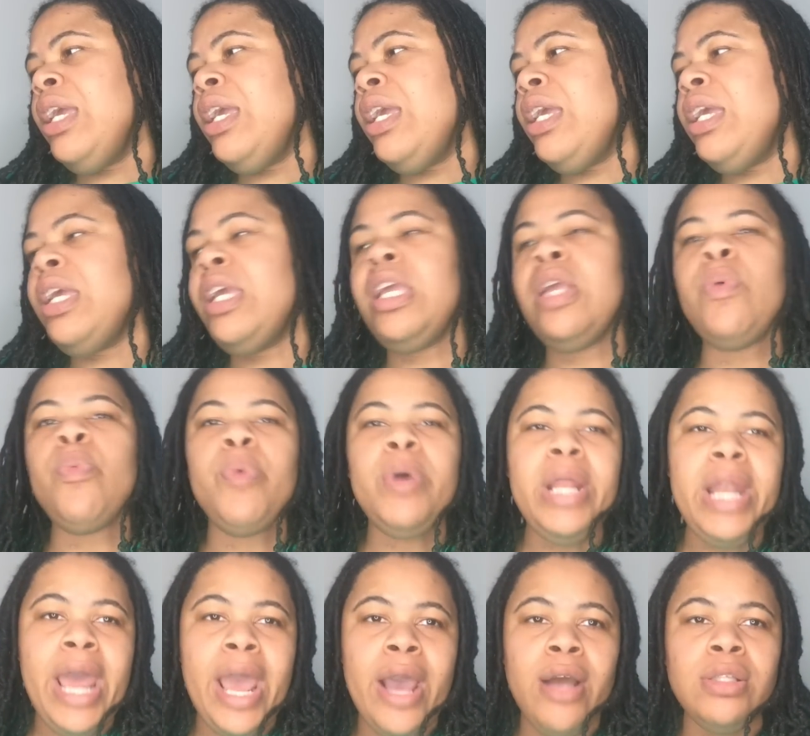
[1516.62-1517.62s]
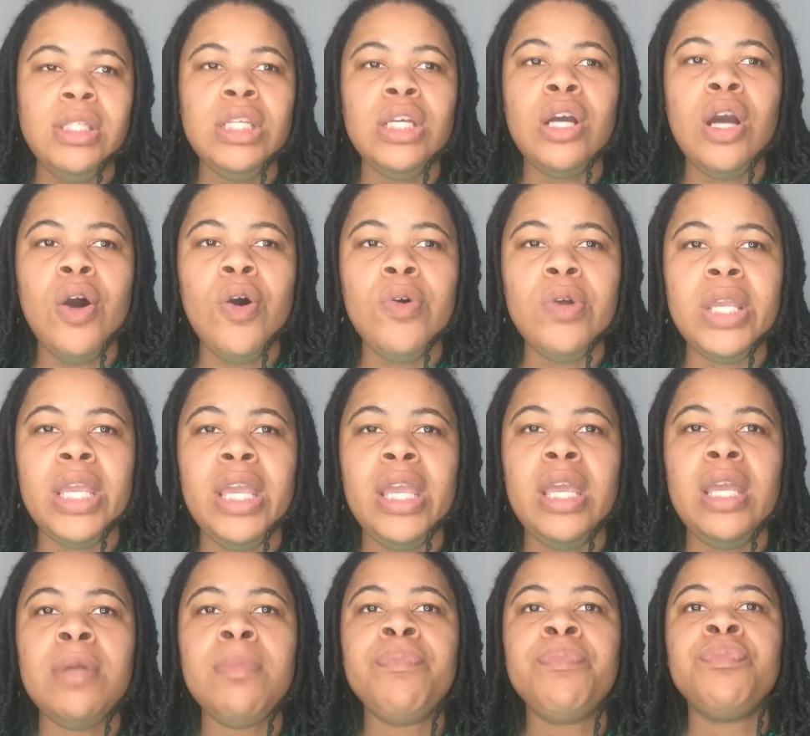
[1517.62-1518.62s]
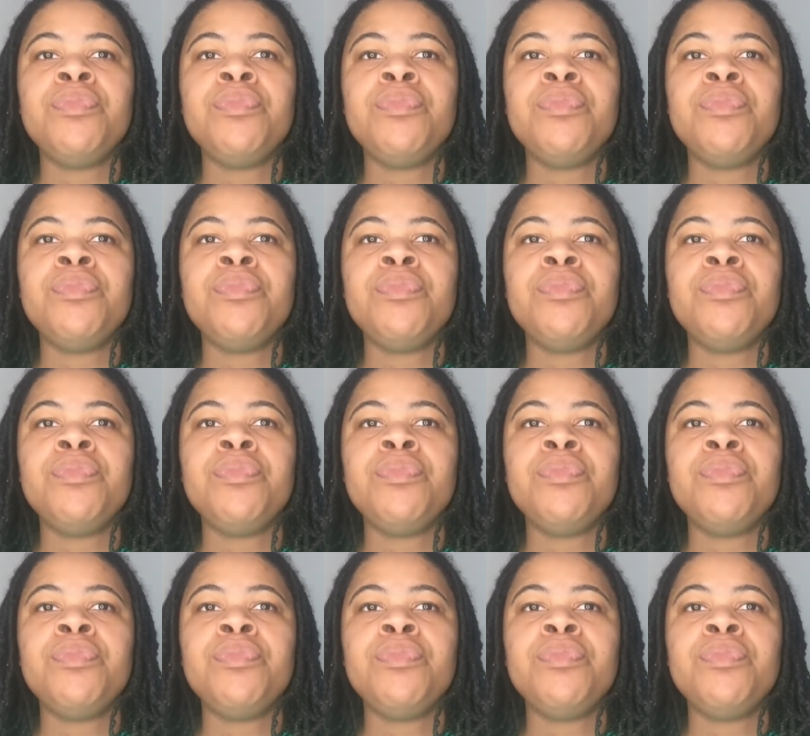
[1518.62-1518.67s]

he went out to go get,